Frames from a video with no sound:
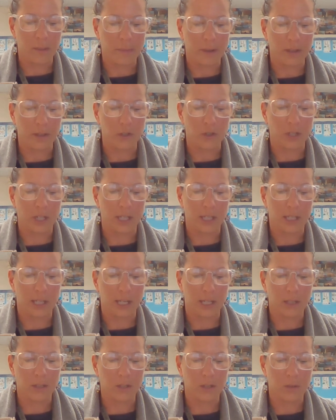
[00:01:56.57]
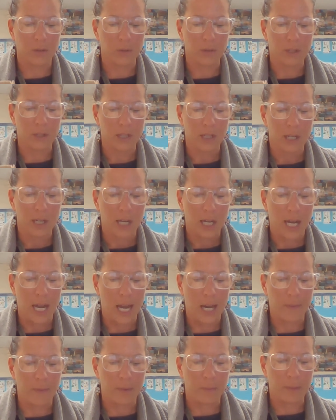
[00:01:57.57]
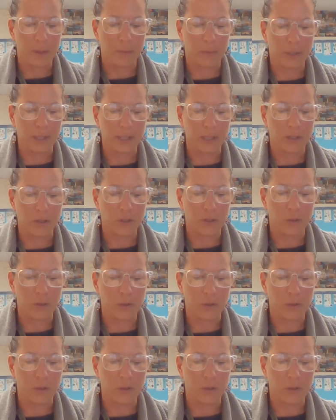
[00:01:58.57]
about the chain gang too, and remembering their two